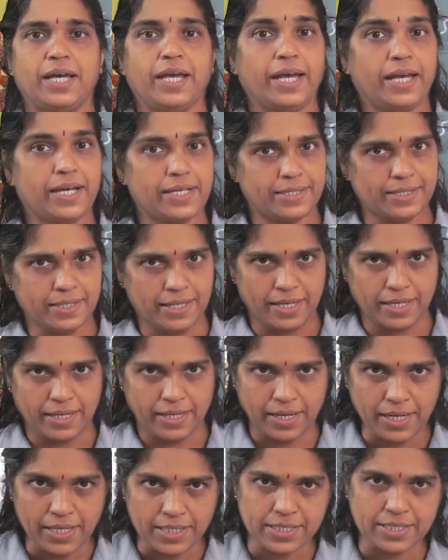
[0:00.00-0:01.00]
A
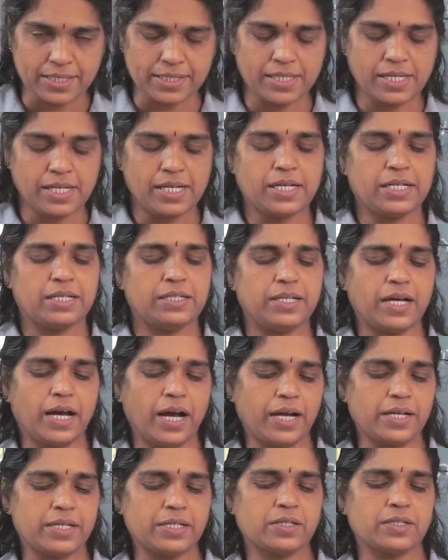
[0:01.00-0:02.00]
sentence
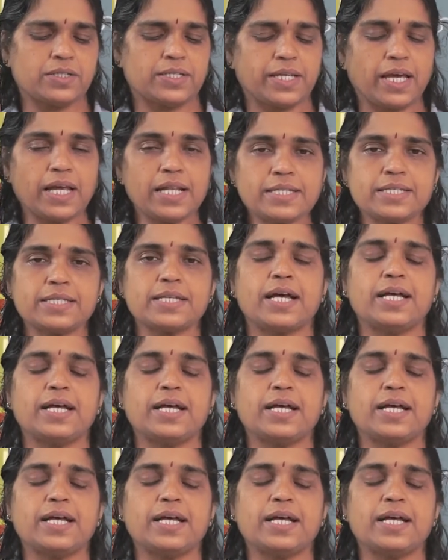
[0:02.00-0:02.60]
that tells